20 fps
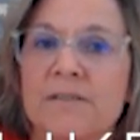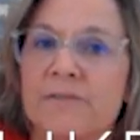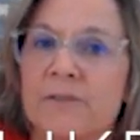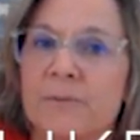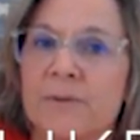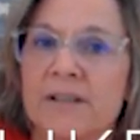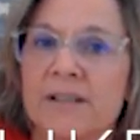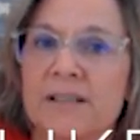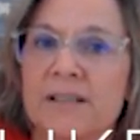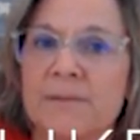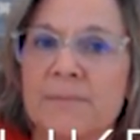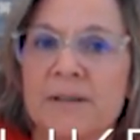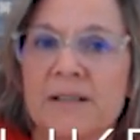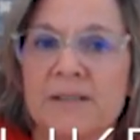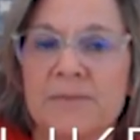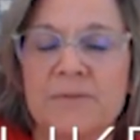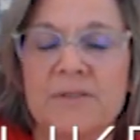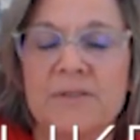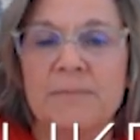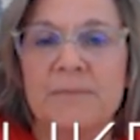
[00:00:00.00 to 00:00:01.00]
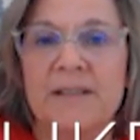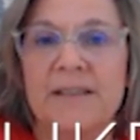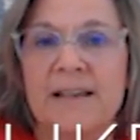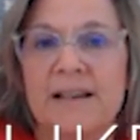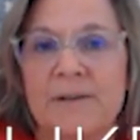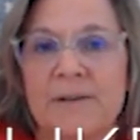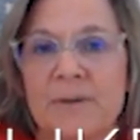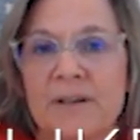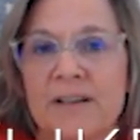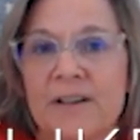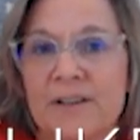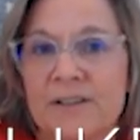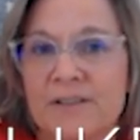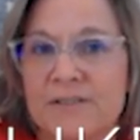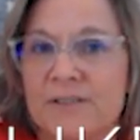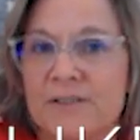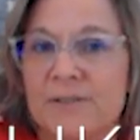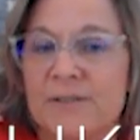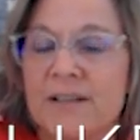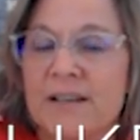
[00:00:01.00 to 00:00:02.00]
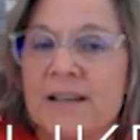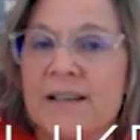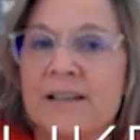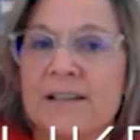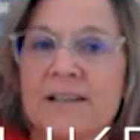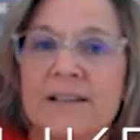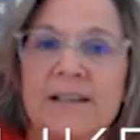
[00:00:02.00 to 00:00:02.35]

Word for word: if you want to email them to me that way also.